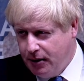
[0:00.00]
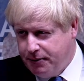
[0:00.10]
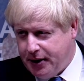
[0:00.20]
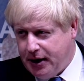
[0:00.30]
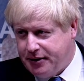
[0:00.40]

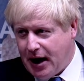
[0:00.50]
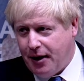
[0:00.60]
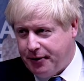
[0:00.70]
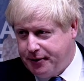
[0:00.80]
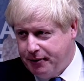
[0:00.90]
of the
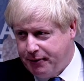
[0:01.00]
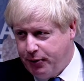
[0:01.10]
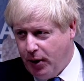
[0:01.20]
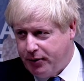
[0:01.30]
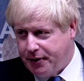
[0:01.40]
deaths of the
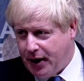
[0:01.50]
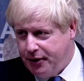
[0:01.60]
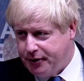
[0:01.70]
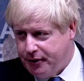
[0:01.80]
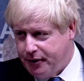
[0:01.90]

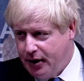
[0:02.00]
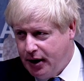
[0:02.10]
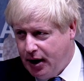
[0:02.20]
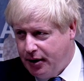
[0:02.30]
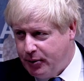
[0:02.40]
400,000
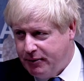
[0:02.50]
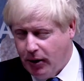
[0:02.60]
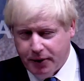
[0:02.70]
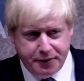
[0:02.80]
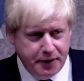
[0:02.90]
uh, that we've
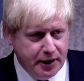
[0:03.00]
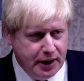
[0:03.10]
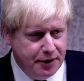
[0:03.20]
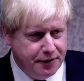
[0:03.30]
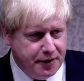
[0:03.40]
lost
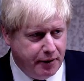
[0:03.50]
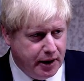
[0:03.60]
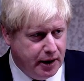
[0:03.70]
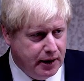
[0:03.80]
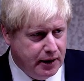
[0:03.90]
in
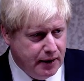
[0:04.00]
Syria.